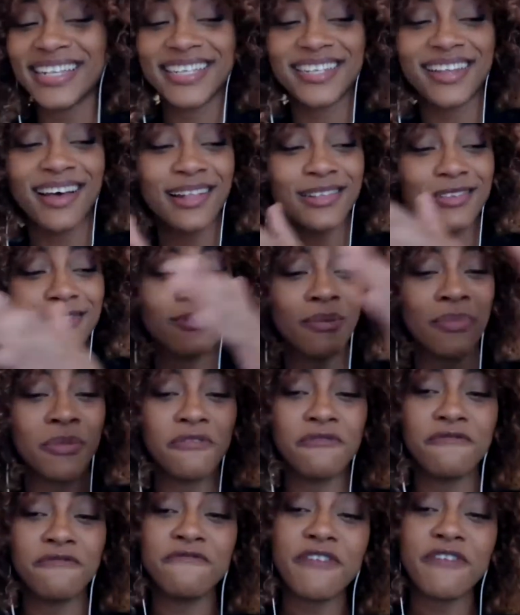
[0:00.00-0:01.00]
starts from
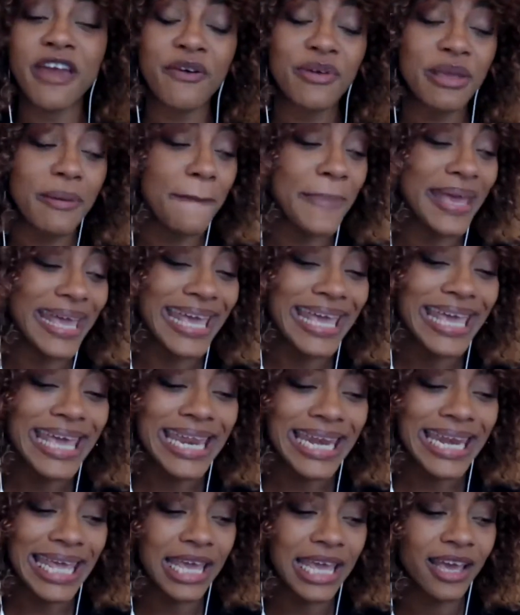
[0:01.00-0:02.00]
the very
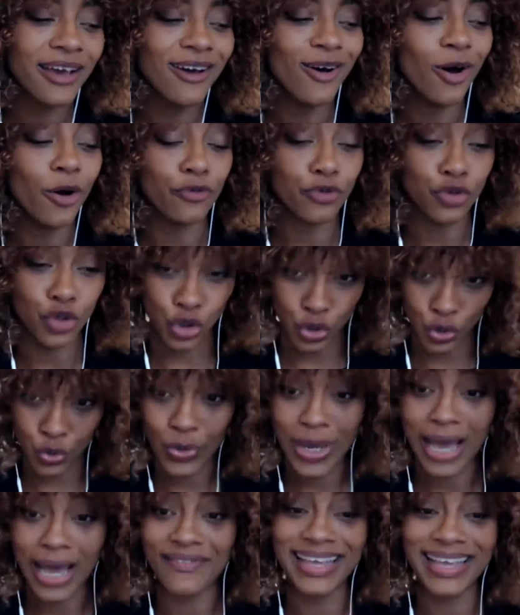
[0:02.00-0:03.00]
beginning of
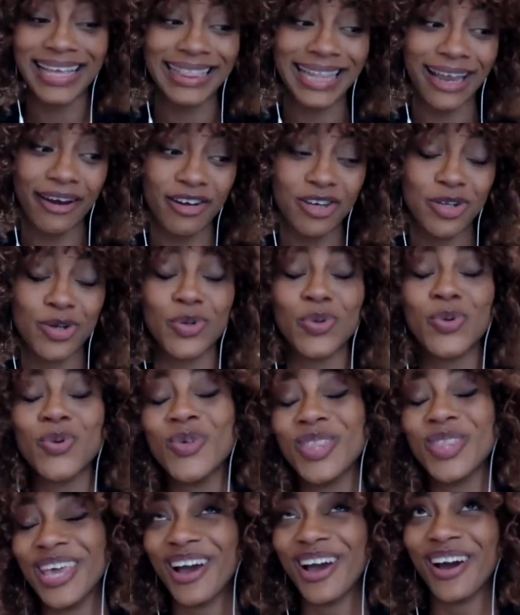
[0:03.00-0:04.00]
you having clarity on
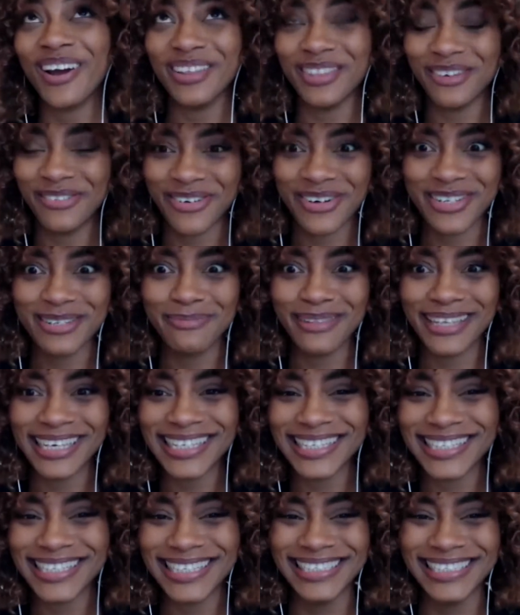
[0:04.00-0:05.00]
who they are in the first
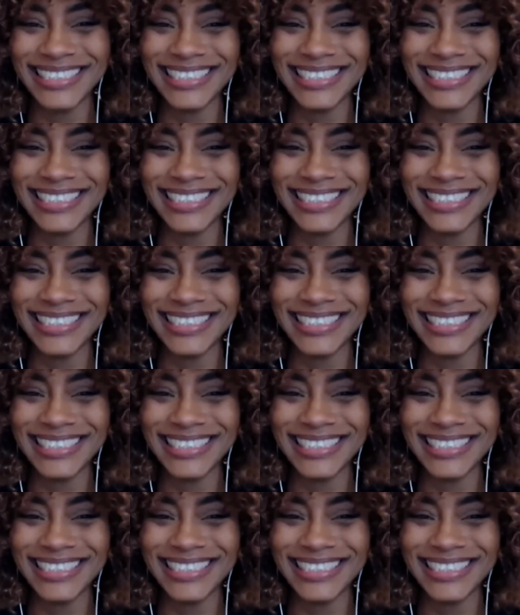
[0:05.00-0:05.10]
place.